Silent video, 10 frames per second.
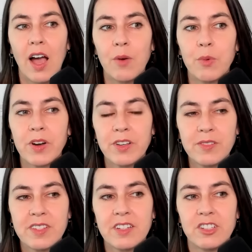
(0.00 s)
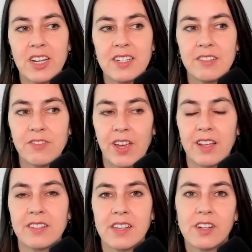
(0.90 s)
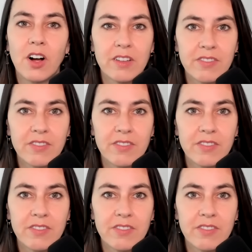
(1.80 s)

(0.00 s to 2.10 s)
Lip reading: Where do you see JD Vance in all of